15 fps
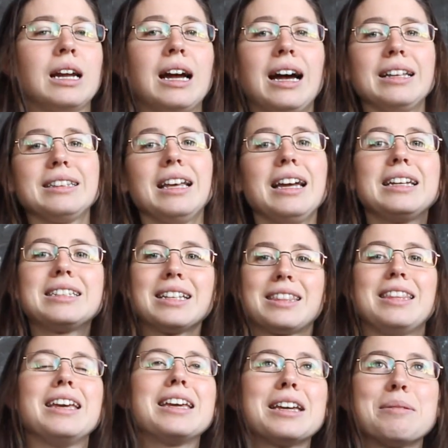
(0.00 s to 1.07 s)
I'd like to
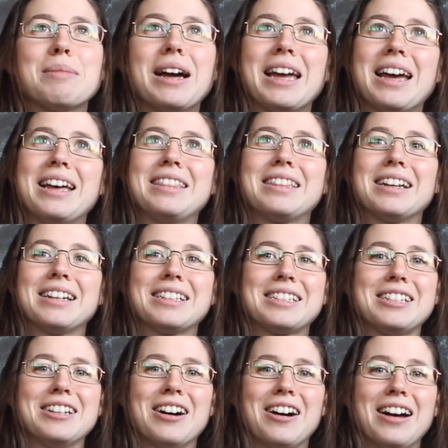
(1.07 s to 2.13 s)
think in my head that it's
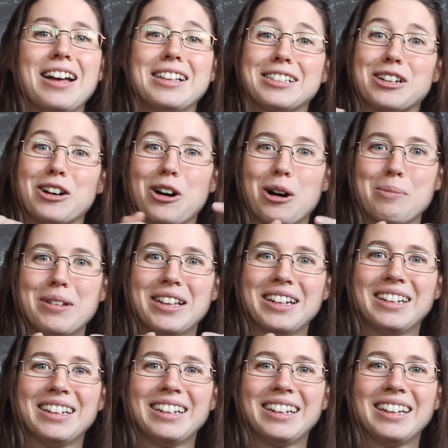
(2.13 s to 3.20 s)
not as common
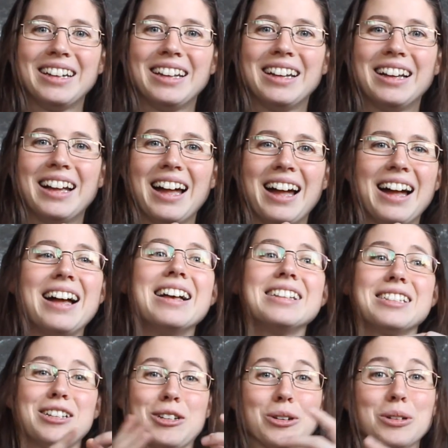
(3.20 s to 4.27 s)

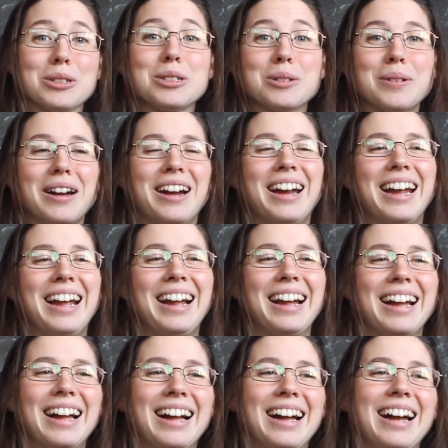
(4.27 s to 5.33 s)
as adult swearing.
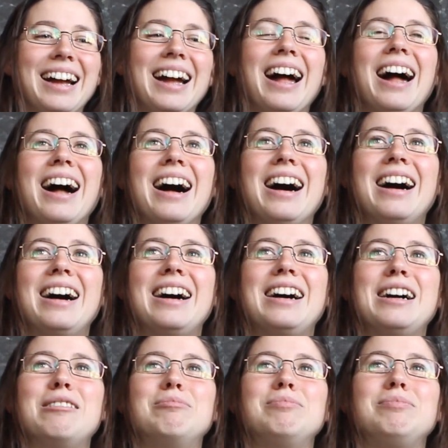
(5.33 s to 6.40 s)

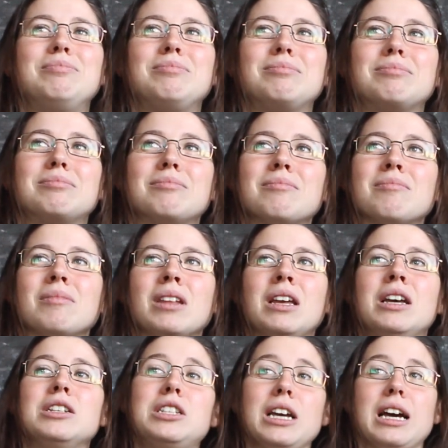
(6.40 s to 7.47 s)

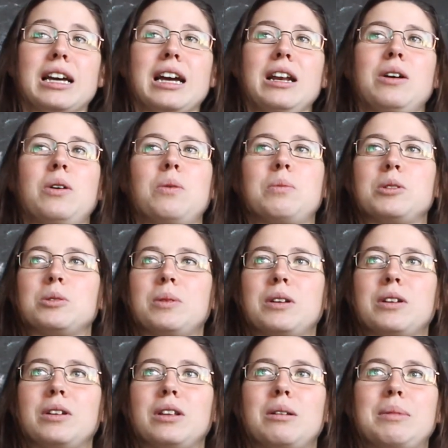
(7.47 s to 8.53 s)
So yeah, I kind of almost
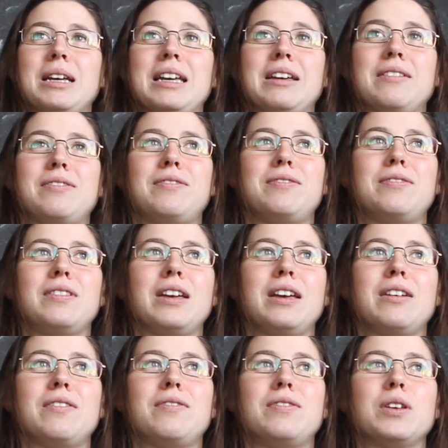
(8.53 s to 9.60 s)
wonder a little bit
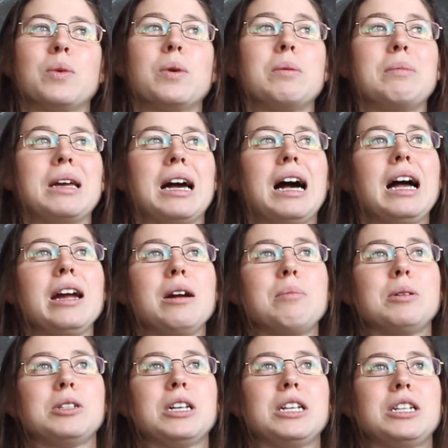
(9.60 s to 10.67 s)
if there wouldn't be a higher
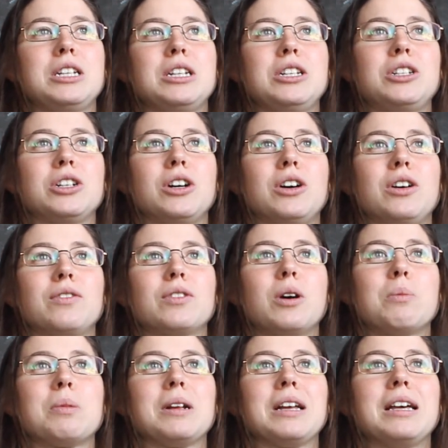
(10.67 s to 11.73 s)
percentage of
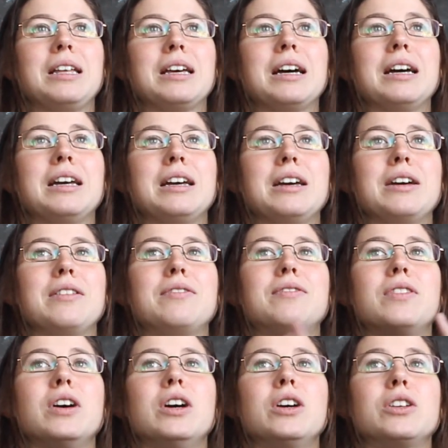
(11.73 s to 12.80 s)
coprolalia if
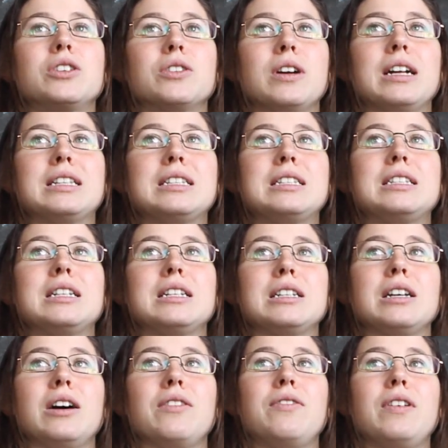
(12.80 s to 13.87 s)
Tourette's
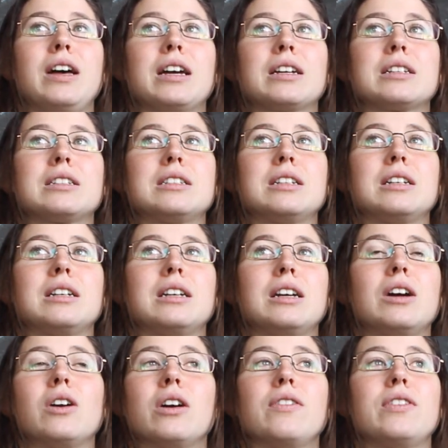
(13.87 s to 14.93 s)
didn't affect,
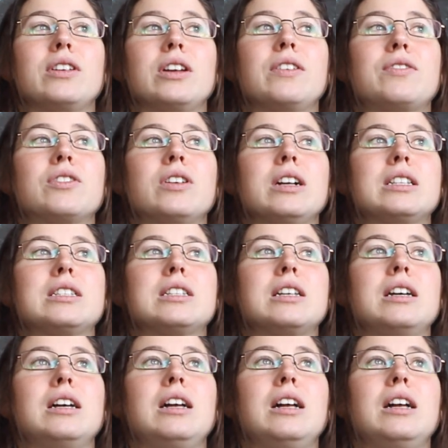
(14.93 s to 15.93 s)
or if Tourette's